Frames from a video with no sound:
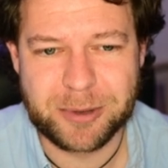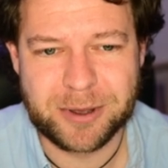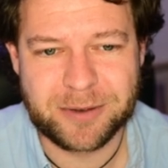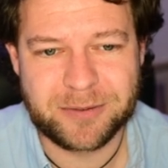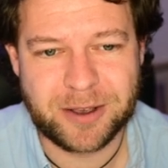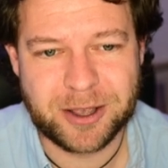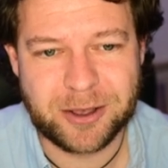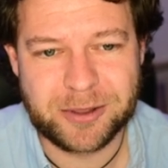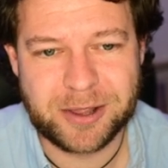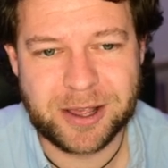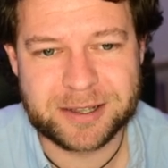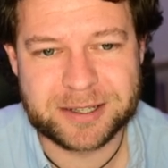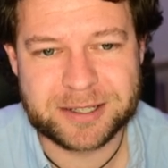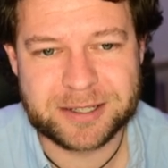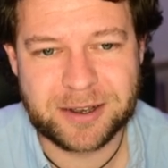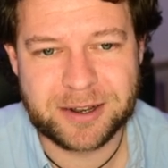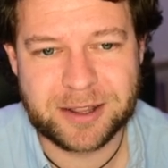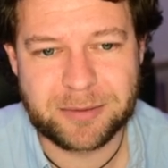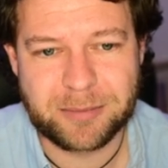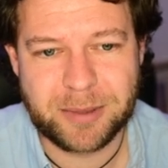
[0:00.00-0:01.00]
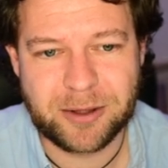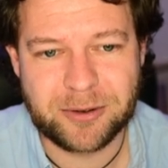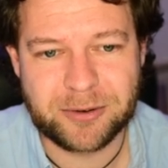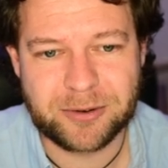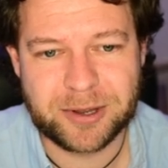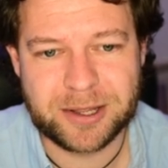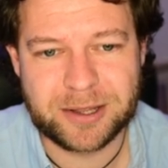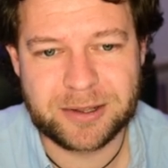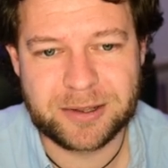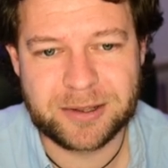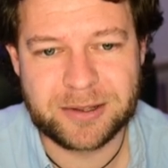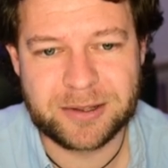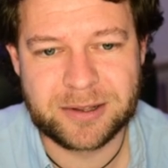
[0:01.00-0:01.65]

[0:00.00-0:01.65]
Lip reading: but if I go the other side of the boundary